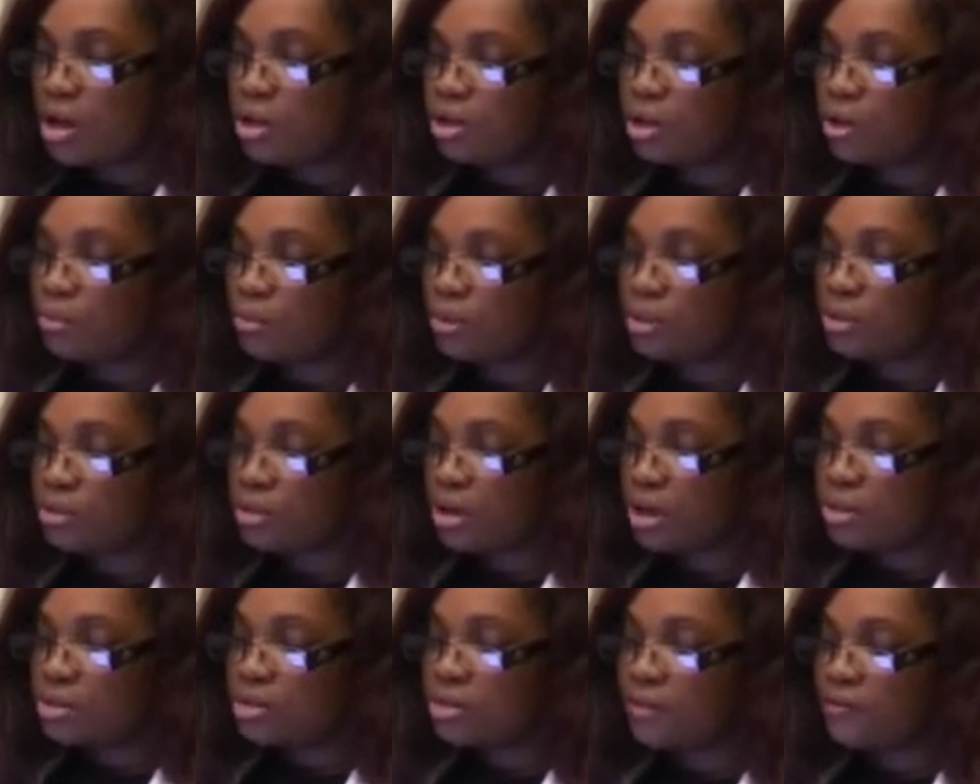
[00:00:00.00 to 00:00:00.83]
The
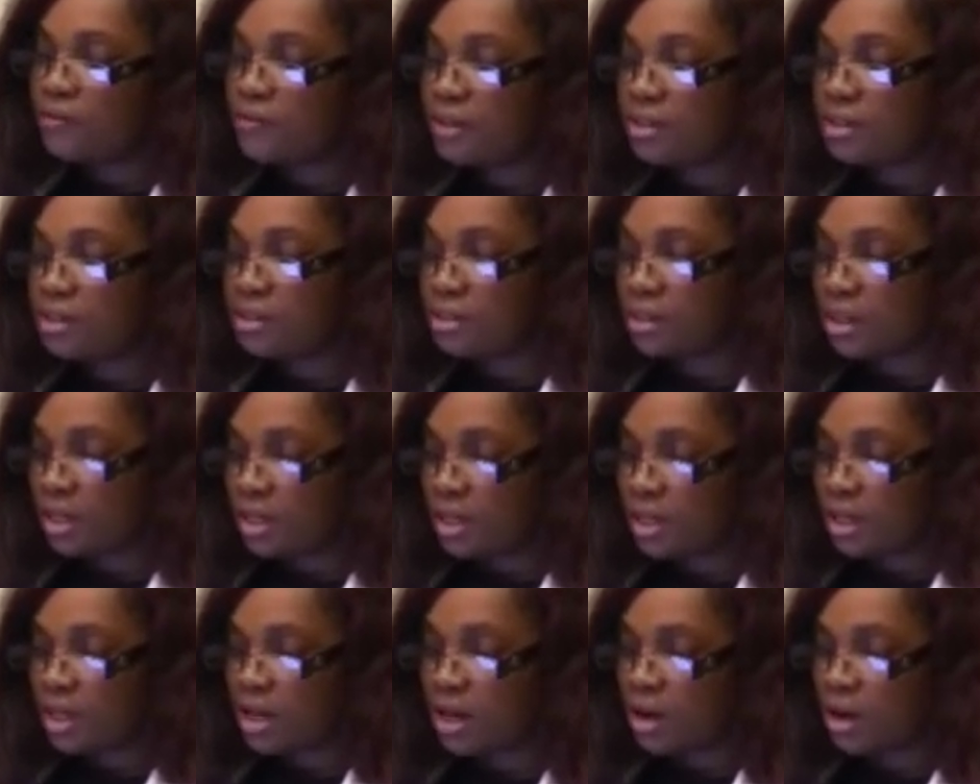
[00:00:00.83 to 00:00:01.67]
results of this
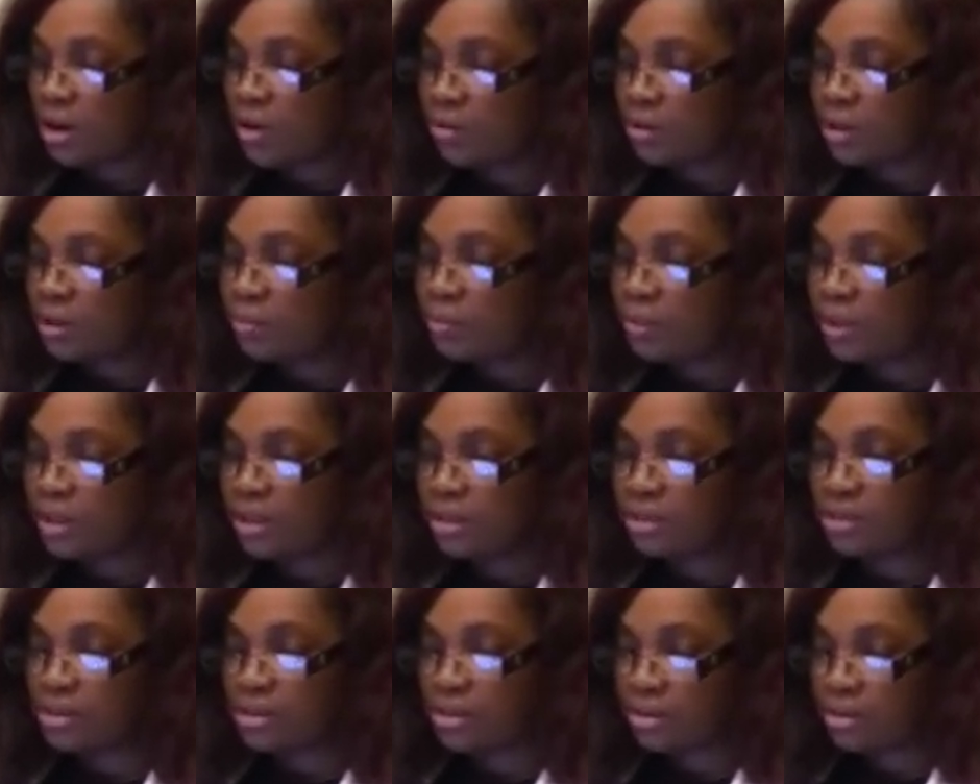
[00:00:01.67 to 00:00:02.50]
study can only be
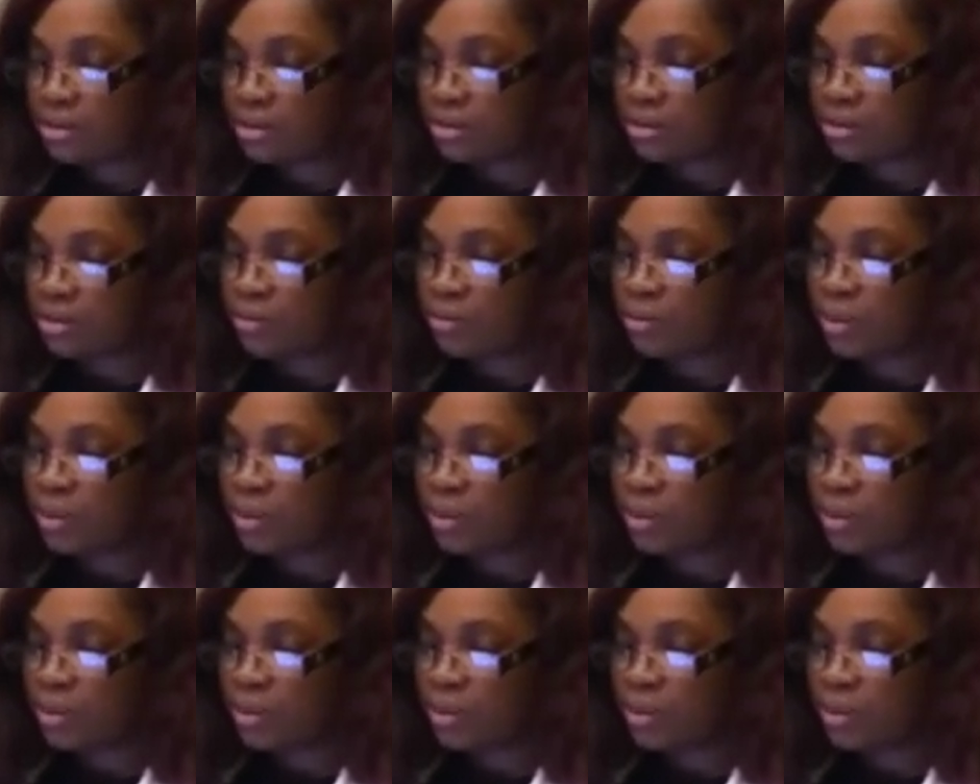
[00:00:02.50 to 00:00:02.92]
considered